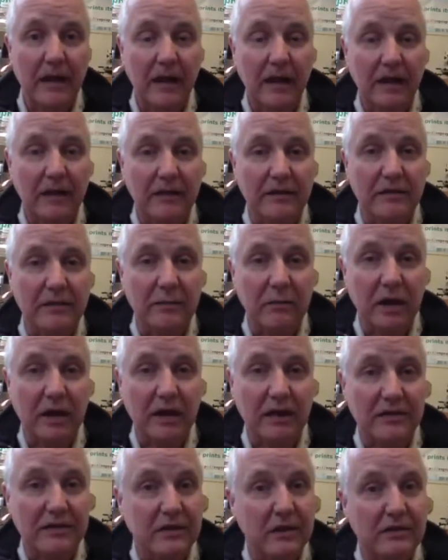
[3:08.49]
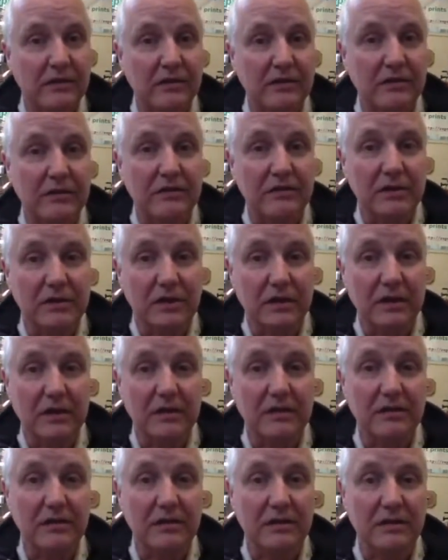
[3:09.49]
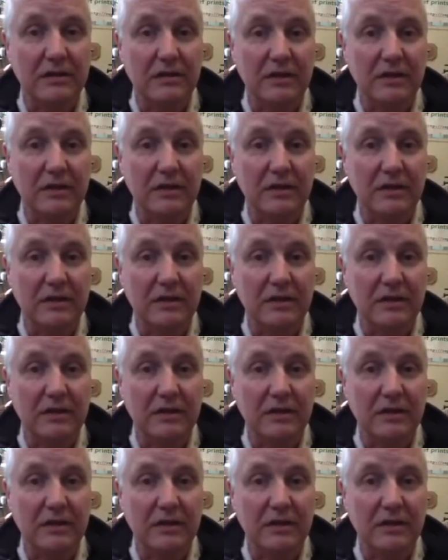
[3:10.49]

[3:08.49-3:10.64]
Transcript: And when I started using these,